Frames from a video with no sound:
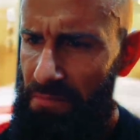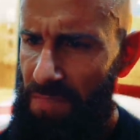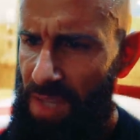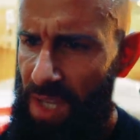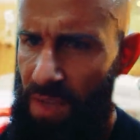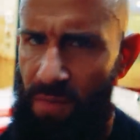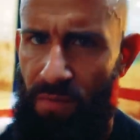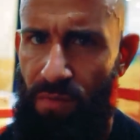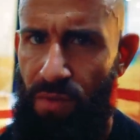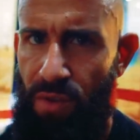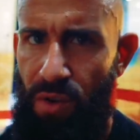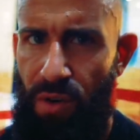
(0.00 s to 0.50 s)

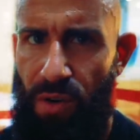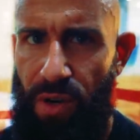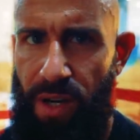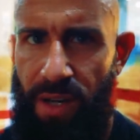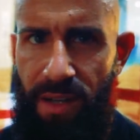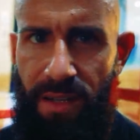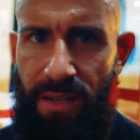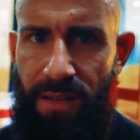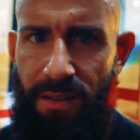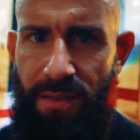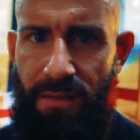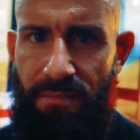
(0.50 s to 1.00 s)
even though it
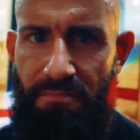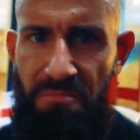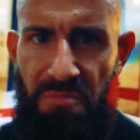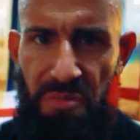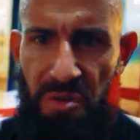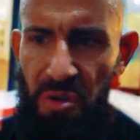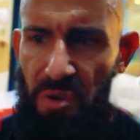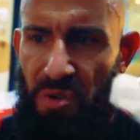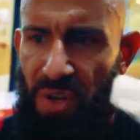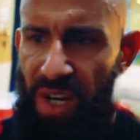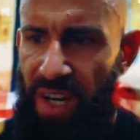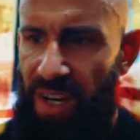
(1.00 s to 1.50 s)
is
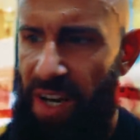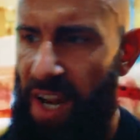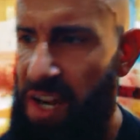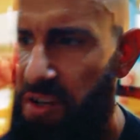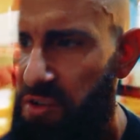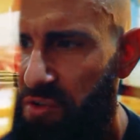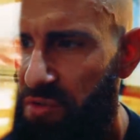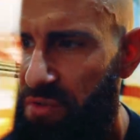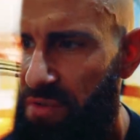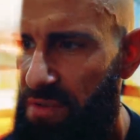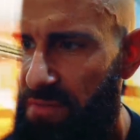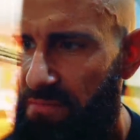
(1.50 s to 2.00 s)
totally
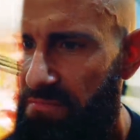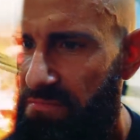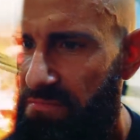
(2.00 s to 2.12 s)
natural.